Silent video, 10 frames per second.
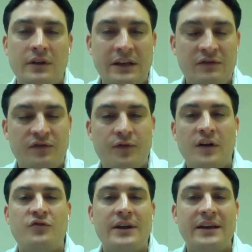it's
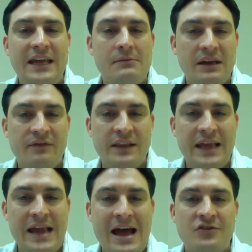frustrating to keep giving
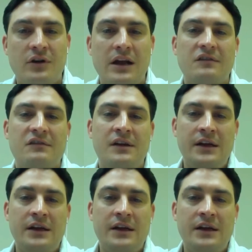the address.